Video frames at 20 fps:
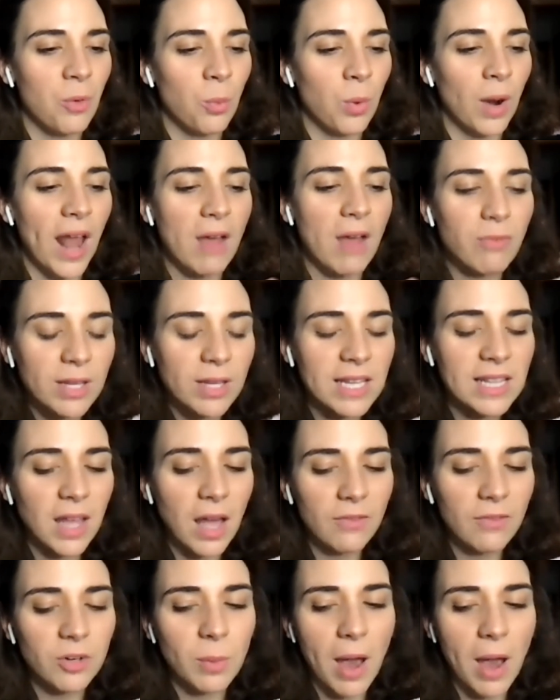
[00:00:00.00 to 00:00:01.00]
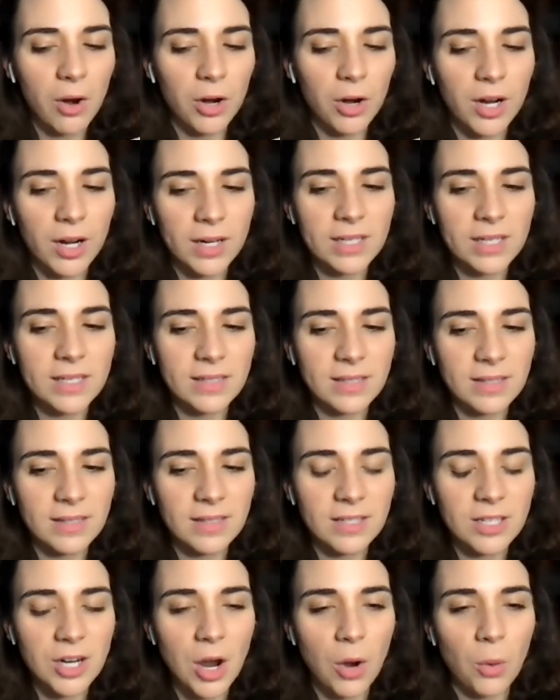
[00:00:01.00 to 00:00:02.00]
what I really loved about her is,
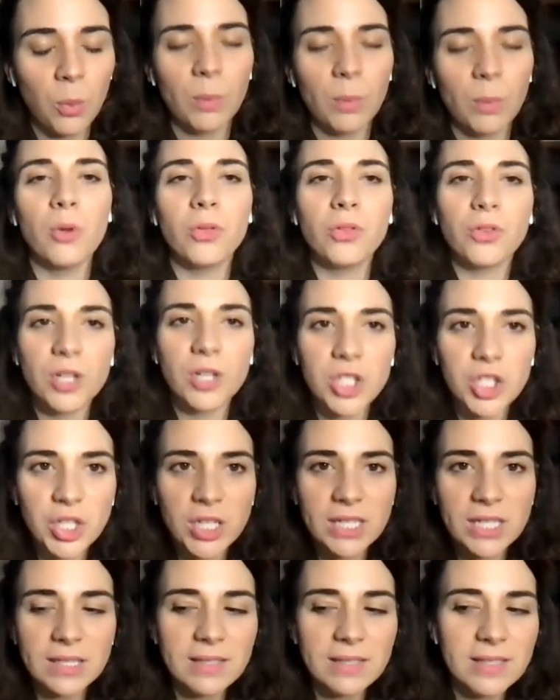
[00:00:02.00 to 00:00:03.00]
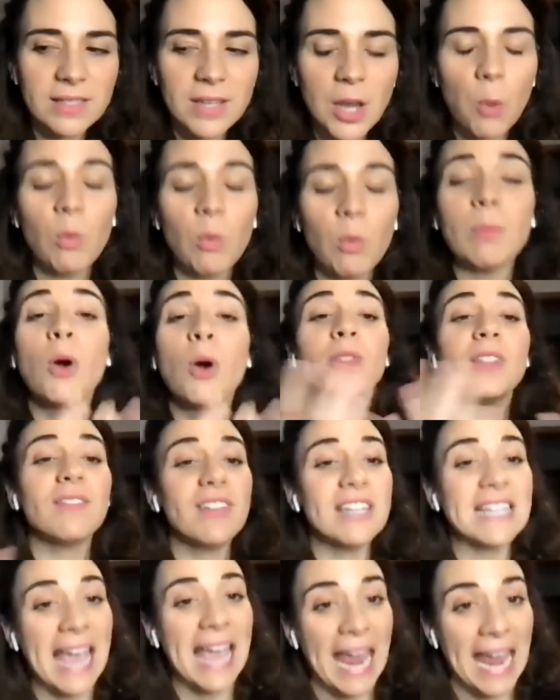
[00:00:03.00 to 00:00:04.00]
you know, we're both Christians, we both live
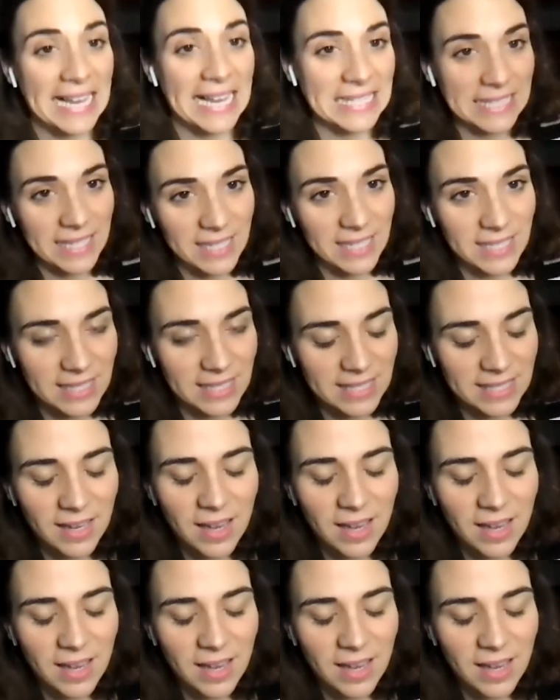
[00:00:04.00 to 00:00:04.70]
in Kansas.